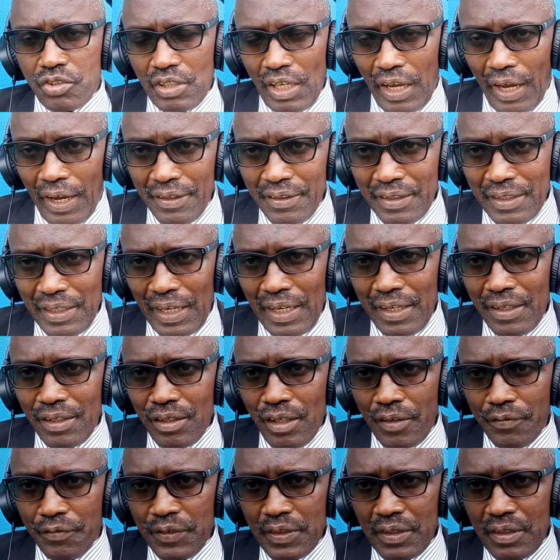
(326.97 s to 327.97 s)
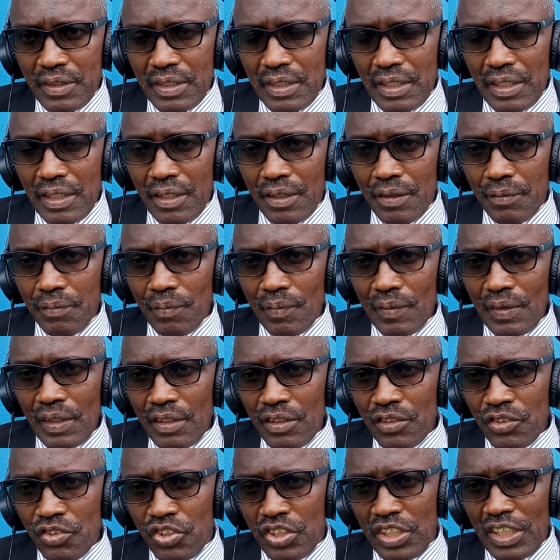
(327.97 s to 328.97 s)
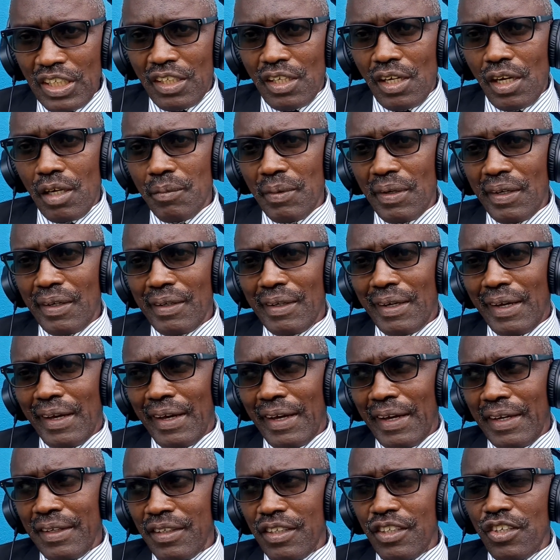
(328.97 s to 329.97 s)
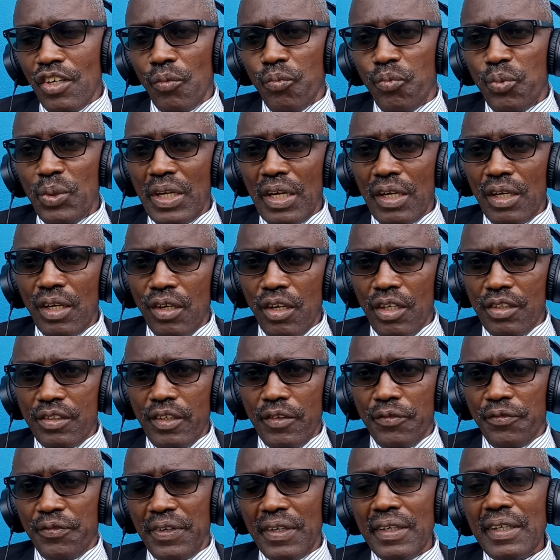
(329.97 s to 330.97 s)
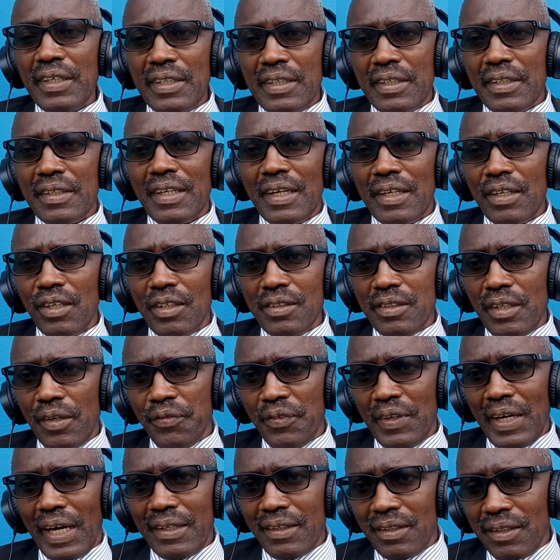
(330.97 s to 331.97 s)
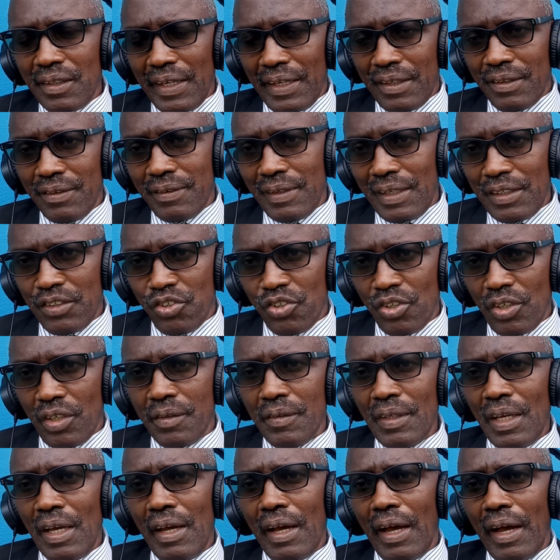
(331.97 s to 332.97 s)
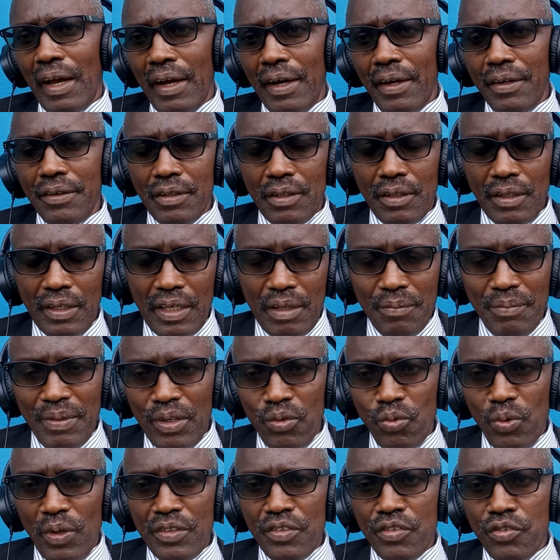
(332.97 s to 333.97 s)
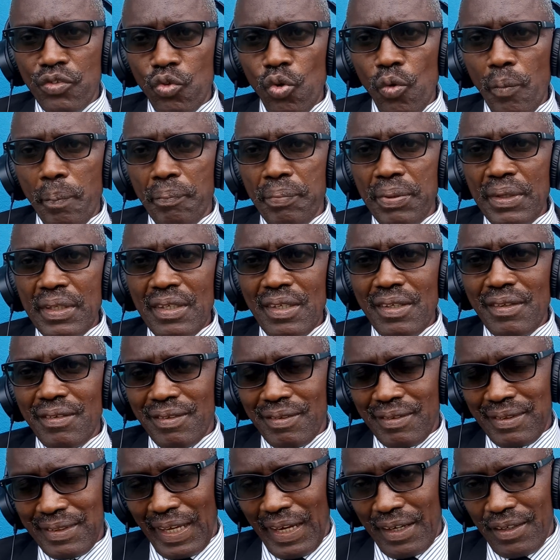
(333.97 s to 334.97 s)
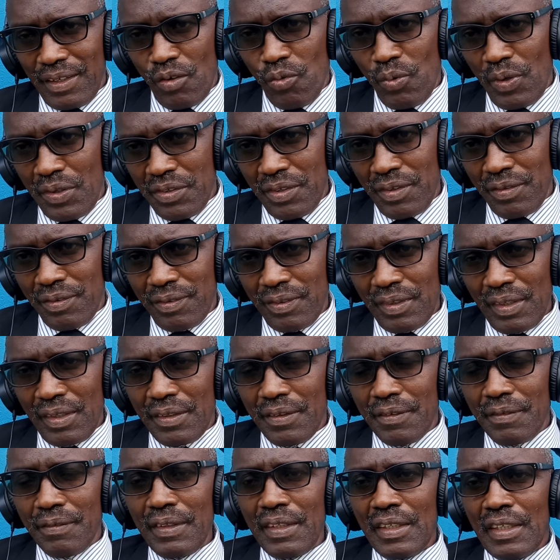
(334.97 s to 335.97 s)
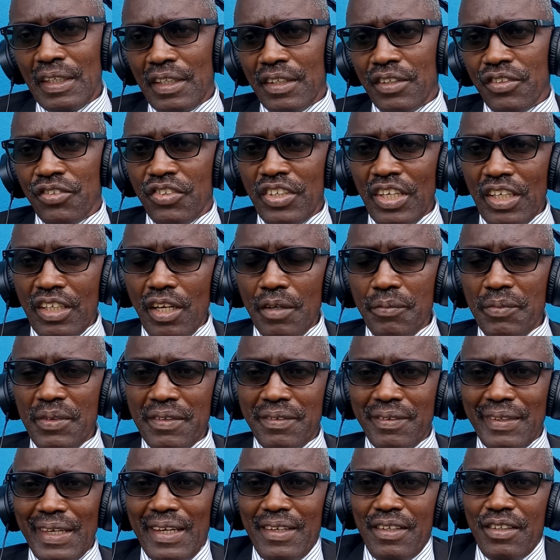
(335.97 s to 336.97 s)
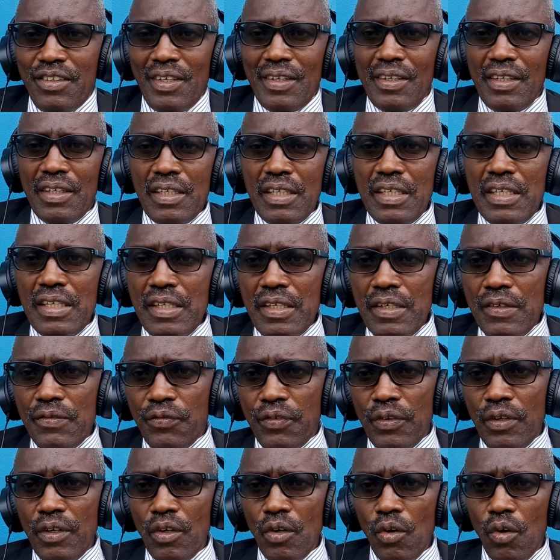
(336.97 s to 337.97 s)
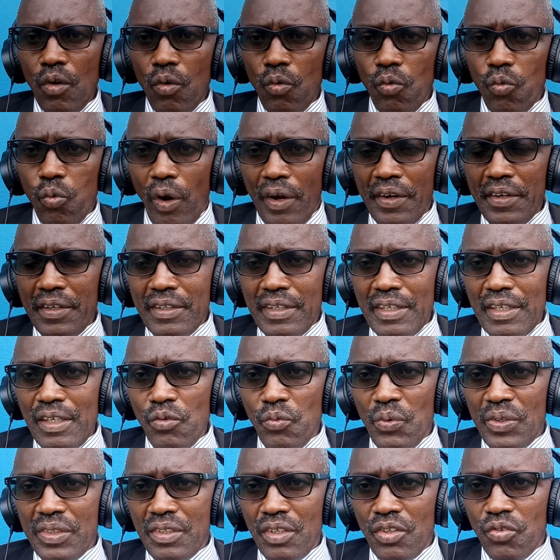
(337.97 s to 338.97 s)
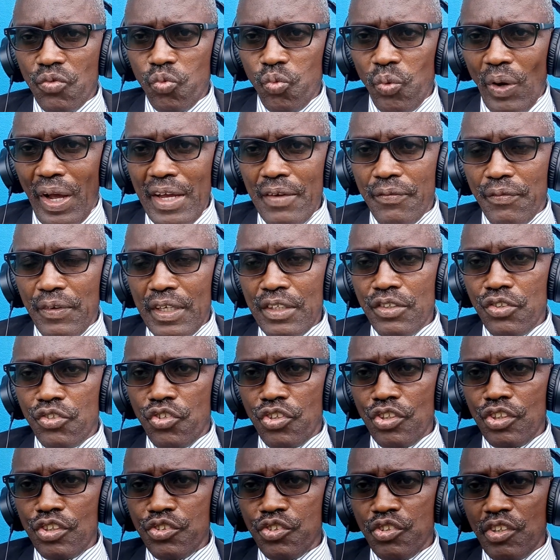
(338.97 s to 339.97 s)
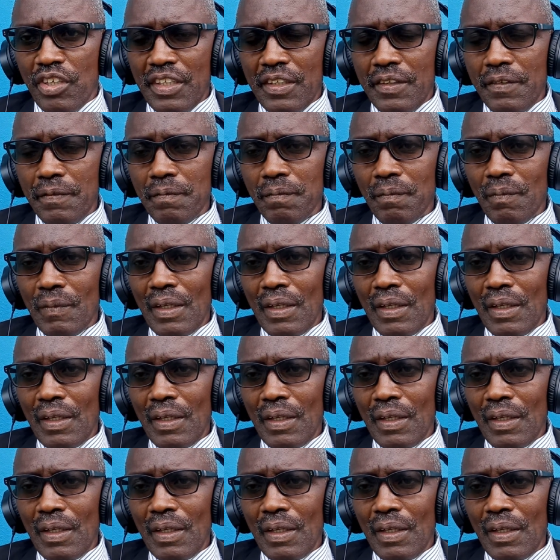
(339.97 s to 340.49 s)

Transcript: At the end of the day, Jacob ended up with a lot of herd, a lot of cattle, etc. And Laban was too pleased, neither was his son. Jacob decided to leave one day with his wife and children